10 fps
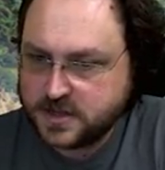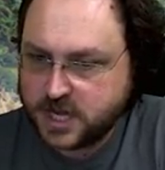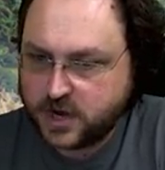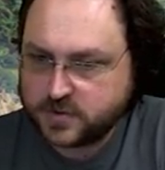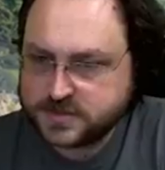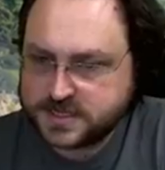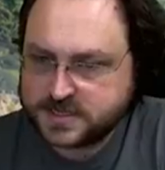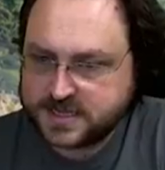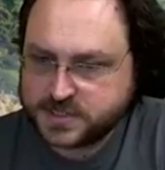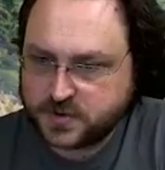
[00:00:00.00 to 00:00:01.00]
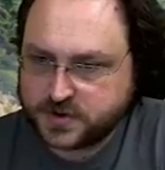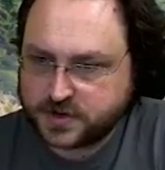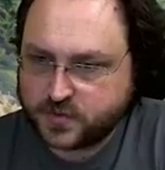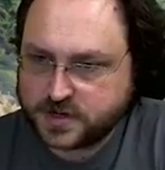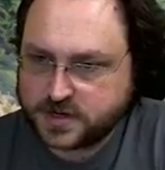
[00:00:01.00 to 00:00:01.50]
Oh, then that's what we're going
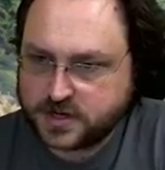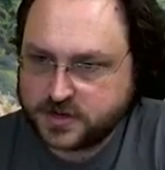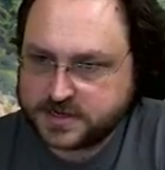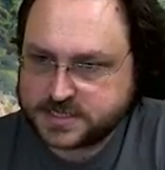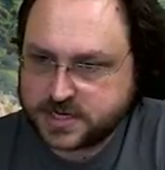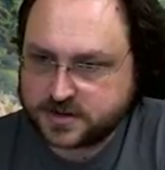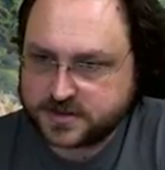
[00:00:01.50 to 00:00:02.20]
to do. We're going to go and start